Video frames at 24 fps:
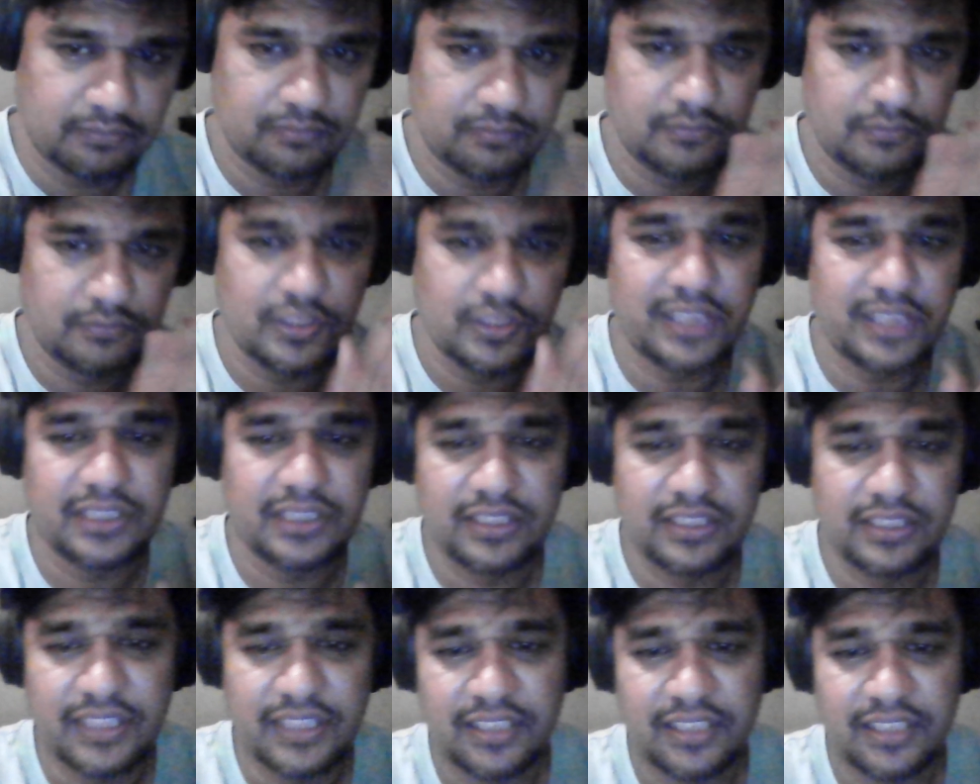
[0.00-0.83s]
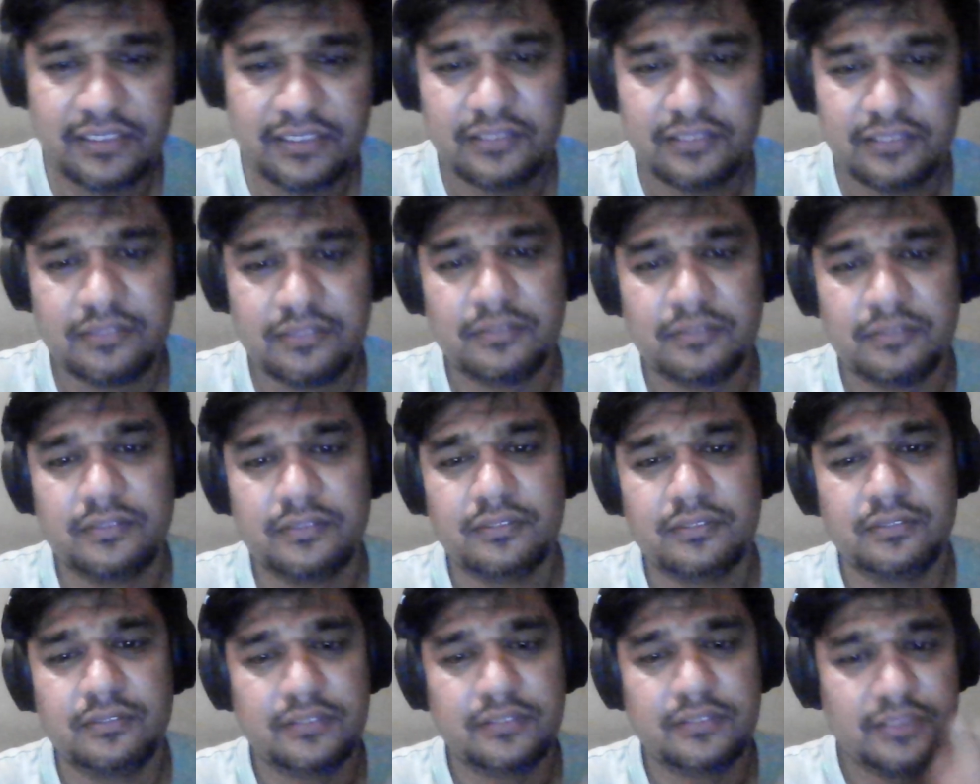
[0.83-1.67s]
rather than
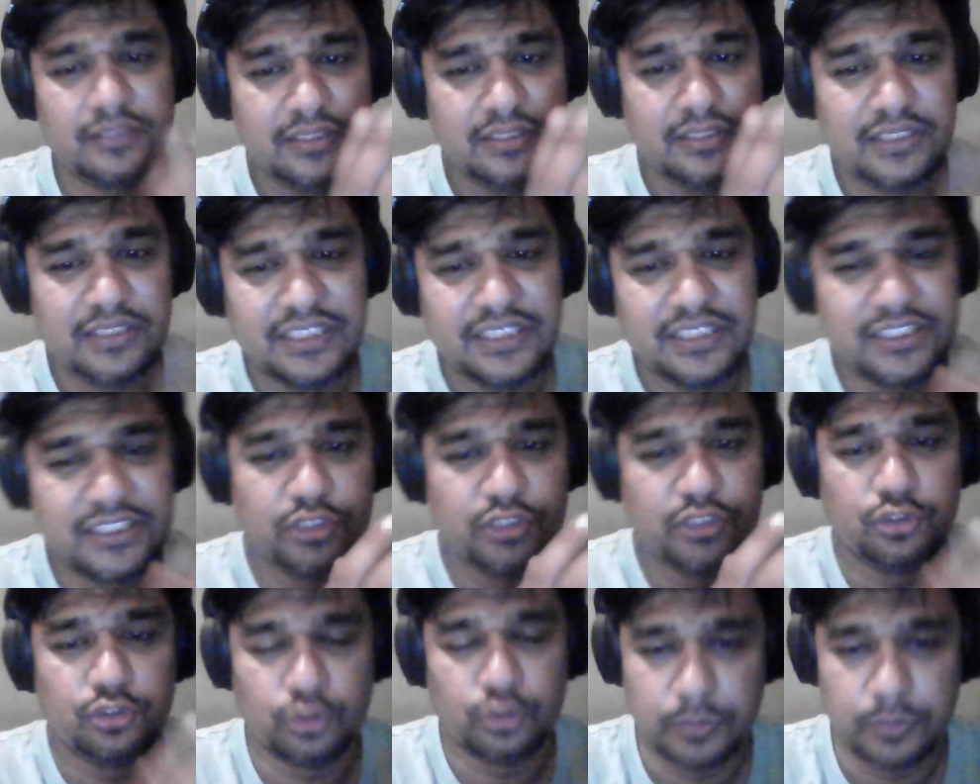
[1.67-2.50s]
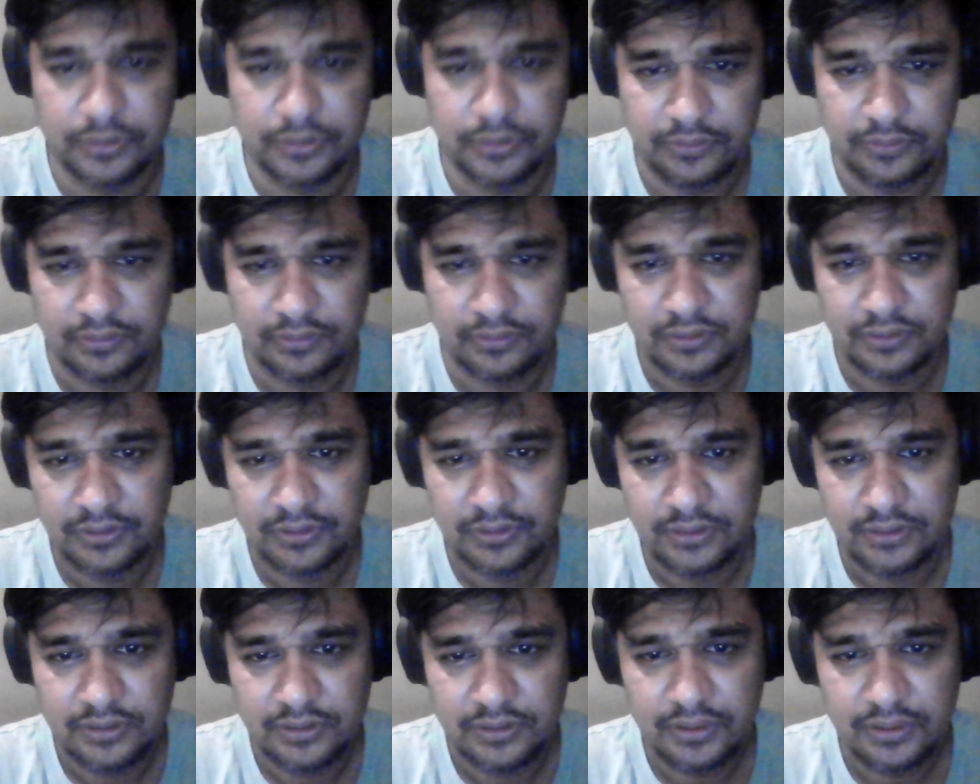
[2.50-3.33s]
this YouTuber,
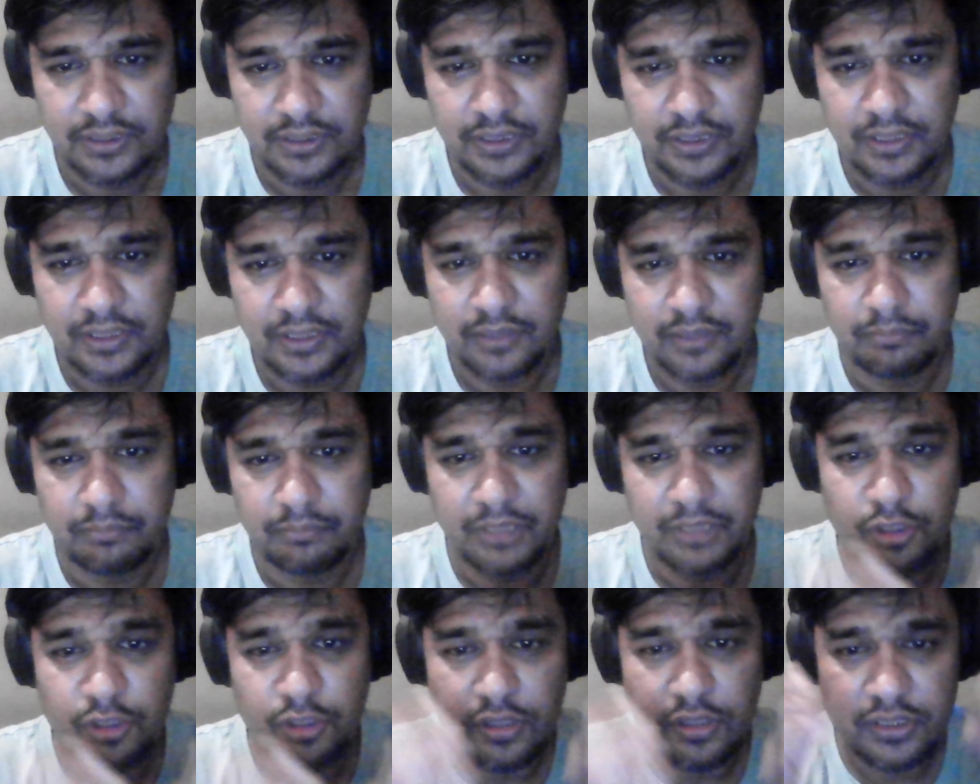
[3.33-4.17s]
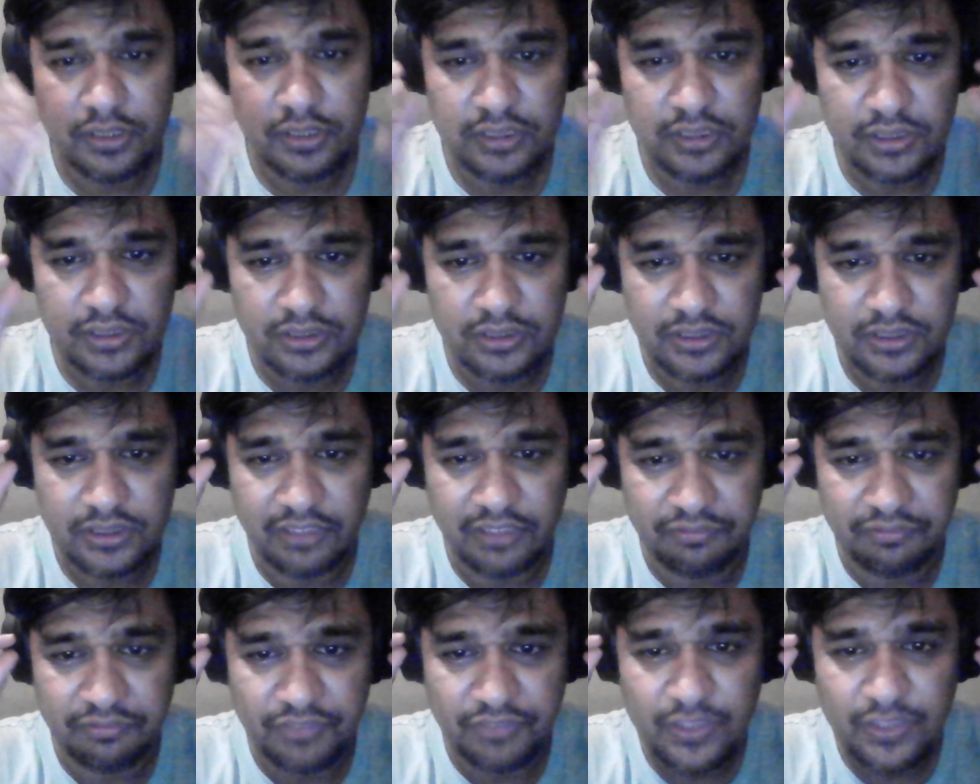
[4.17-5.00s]
because
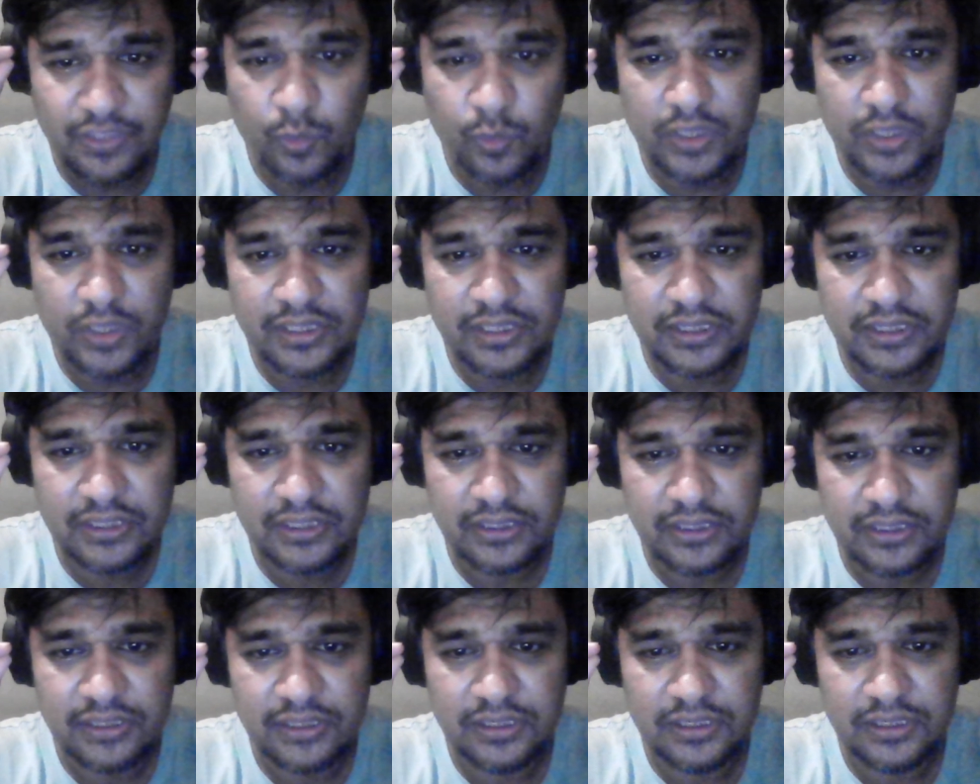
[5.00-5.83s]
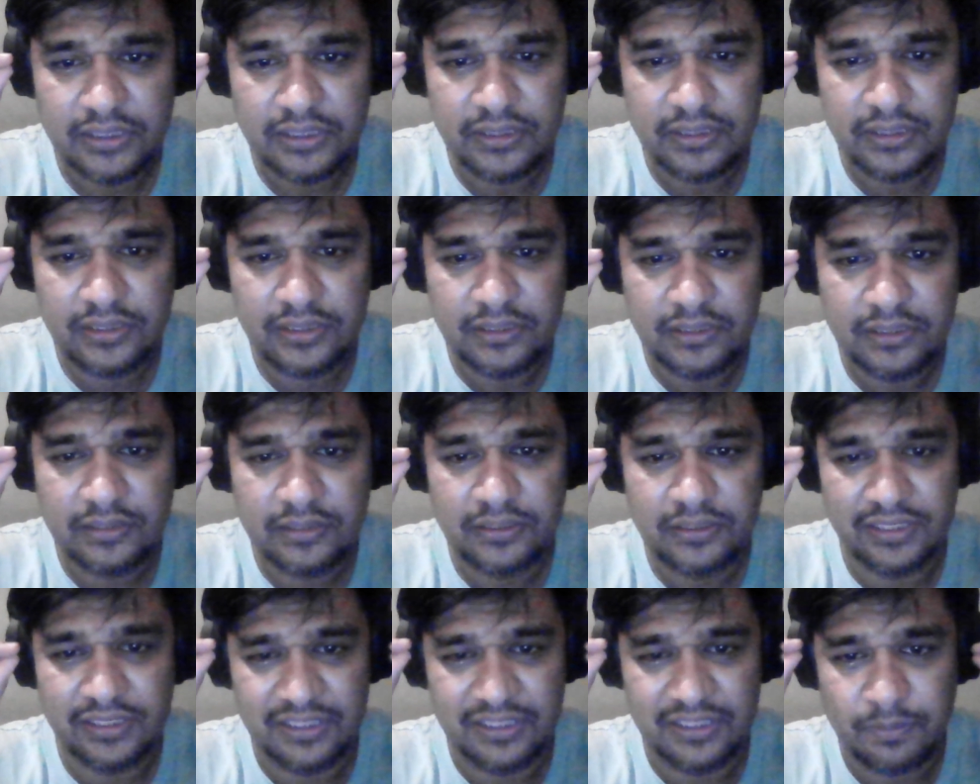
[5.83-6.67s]
the viewers,
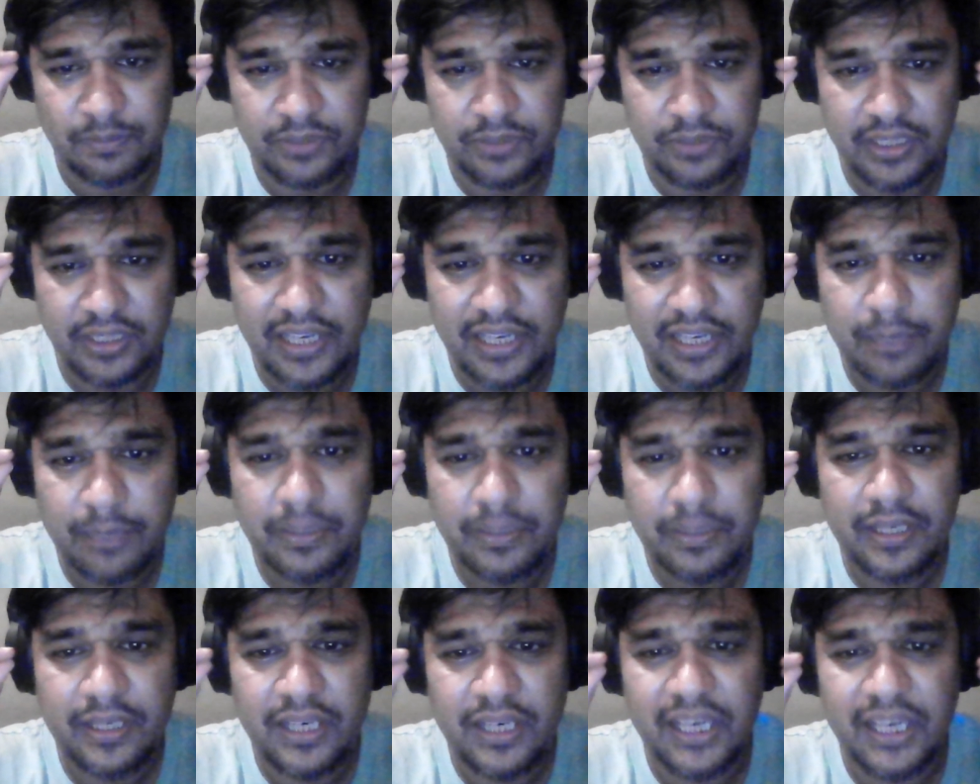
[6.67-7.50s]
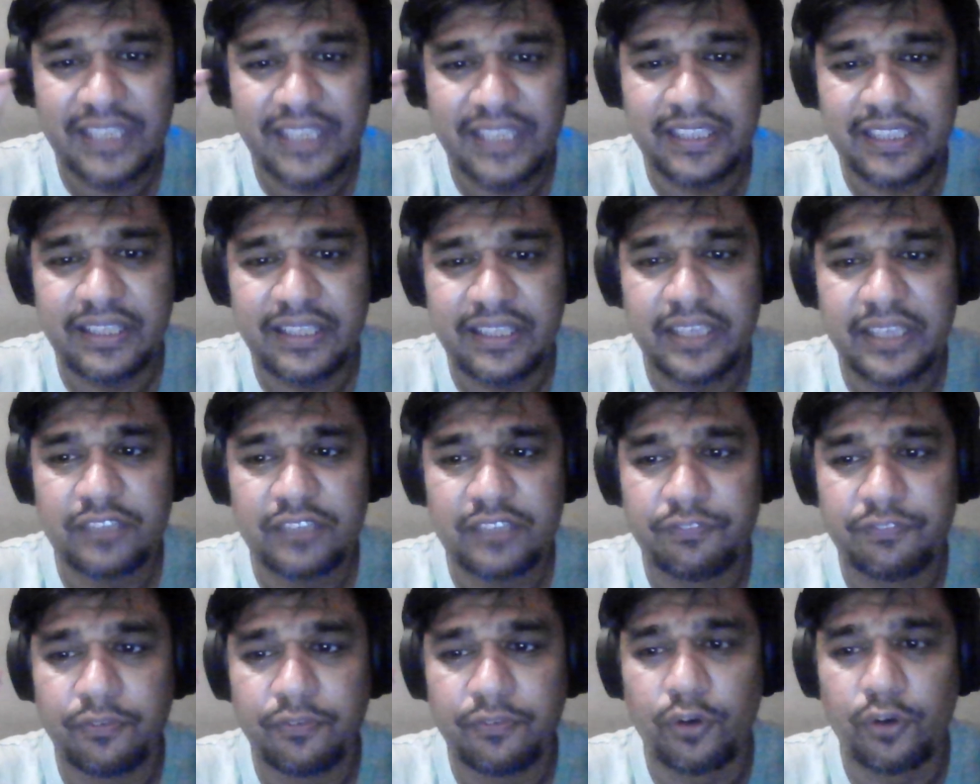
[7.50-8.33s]
the subscriber attract
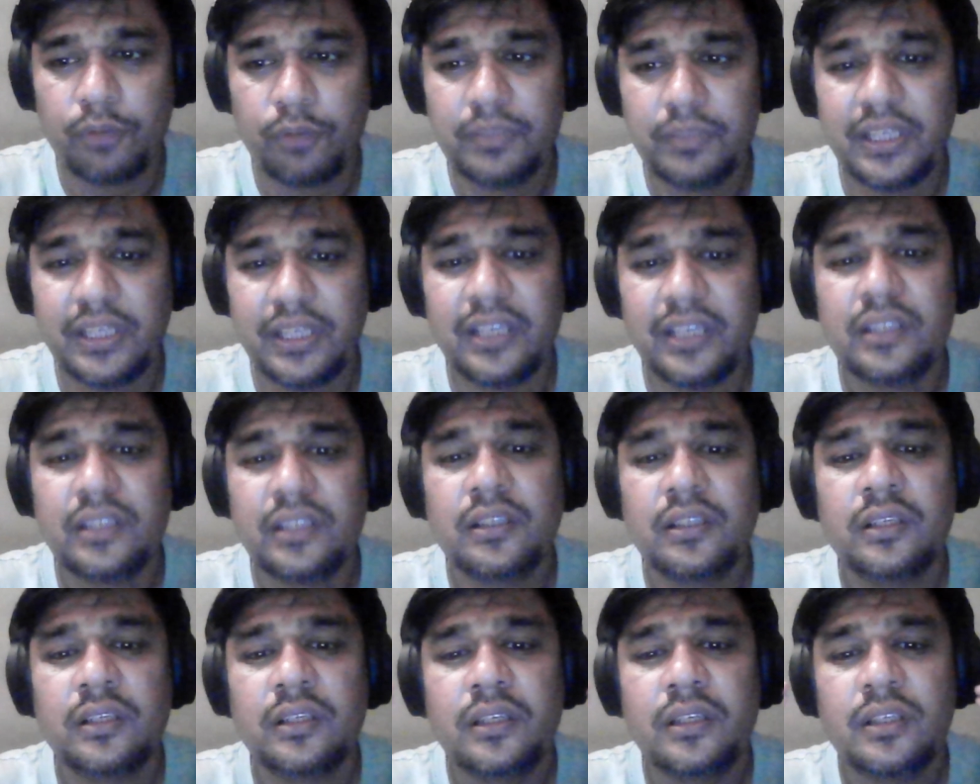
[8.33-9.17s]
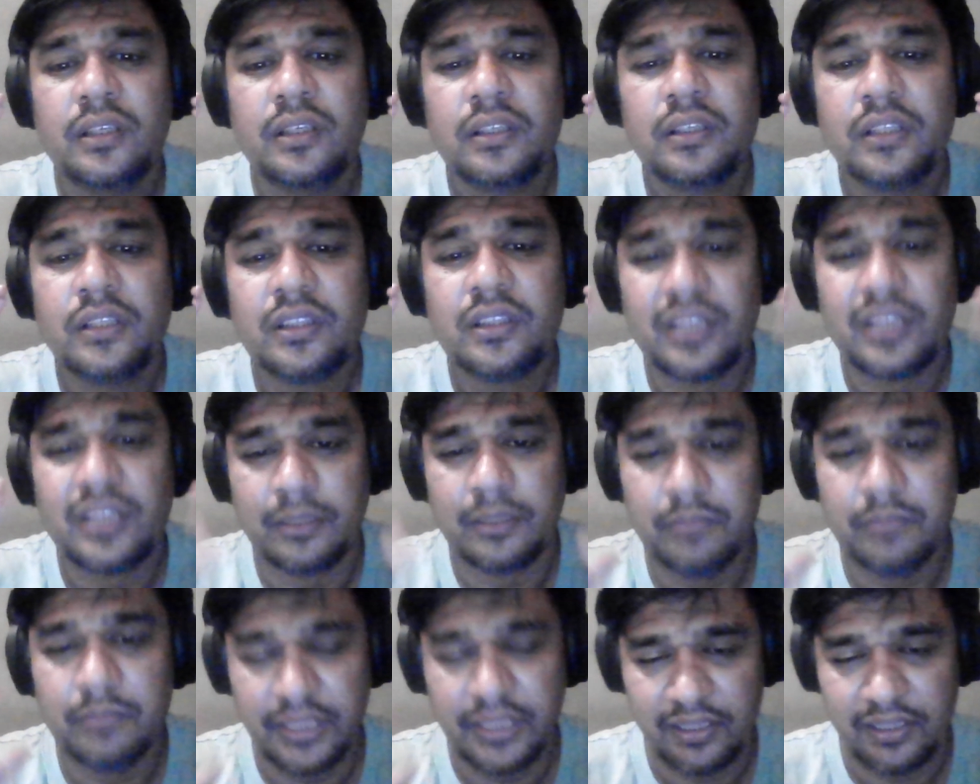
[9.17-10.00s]
from the
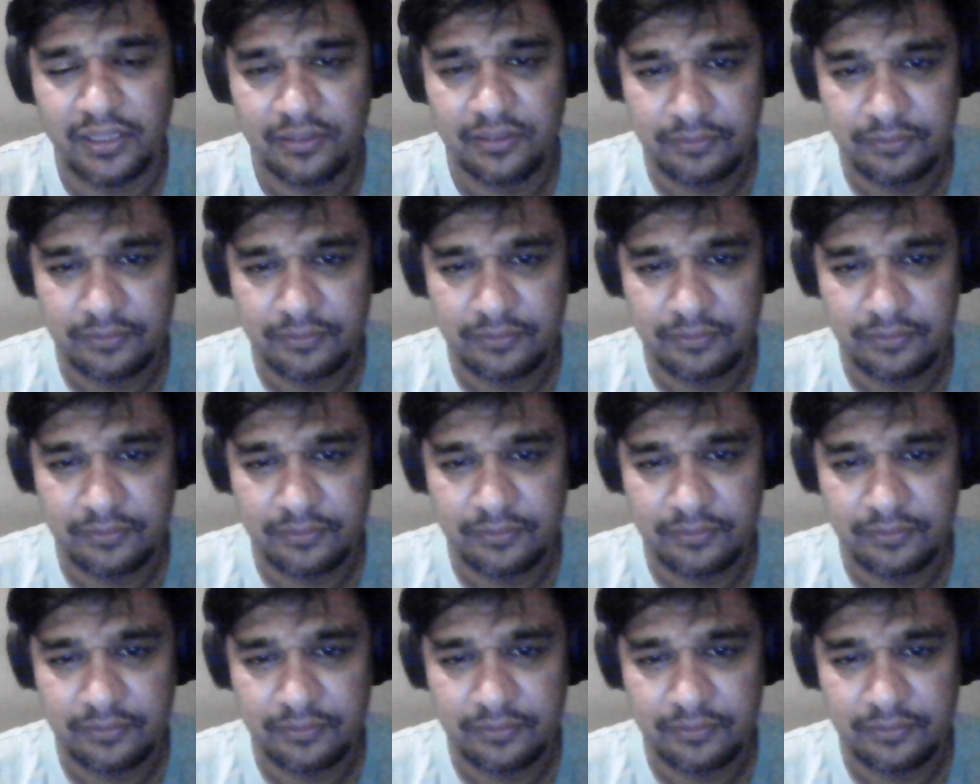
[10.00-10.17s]
thumbnail.